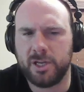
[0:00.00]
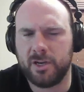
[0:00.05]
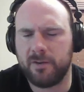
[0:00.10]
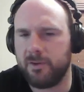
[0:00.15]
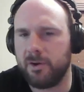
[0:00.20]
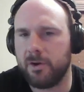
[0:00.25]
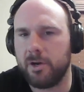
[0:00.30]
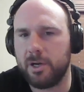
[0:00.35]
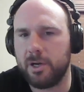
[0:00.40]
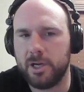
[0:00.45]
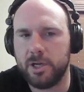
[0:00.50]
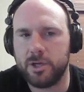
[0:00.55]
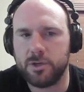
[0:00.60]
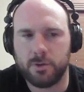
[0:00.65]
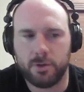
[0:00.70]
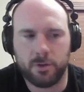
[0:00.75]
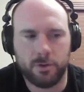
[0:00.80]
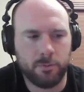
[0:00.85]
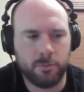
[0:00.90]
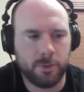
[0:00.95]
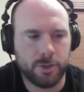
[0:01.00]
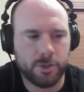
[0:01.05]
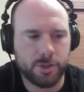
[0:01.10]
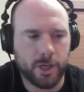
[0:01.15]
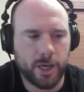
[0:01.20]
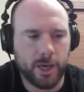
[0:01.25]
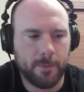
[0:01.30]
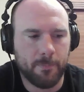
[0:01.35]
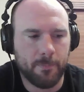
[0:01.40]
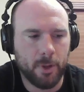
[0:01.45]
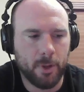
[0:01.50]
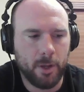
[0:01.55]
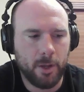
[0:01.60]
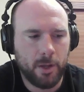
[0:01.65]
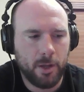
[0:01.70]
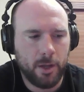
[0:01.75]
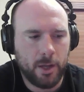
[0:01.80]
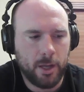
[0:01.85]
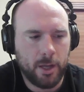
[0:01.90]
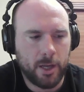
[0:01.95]
He had a very niche recruitment job,
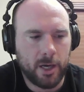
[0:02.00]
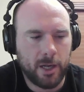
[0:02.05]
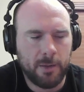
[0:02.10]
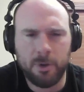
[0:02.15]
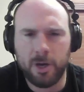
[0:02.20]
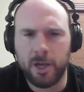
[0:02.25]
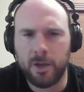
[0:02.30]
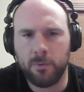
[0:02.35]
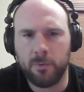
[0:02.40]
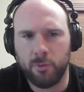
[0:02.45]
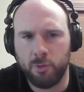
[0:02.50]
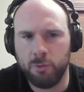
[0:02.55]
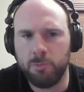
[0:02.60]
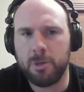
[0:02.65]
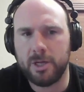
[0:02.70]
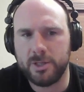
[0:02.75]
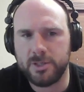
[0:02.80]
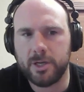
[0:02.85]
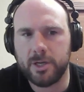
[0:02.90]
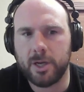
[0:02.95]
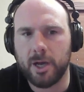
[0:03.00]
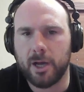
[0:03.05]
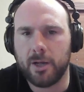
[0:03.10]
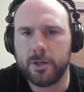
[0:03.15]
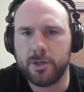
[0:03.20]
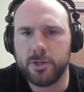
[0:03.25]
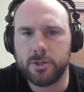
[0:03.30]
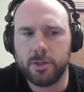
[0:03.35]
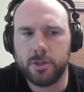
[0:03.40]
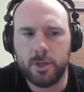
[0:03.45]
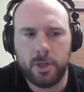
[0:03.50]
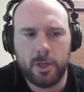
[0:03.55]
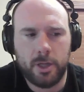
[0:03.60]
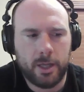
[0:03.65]
and him and I were roommates in college,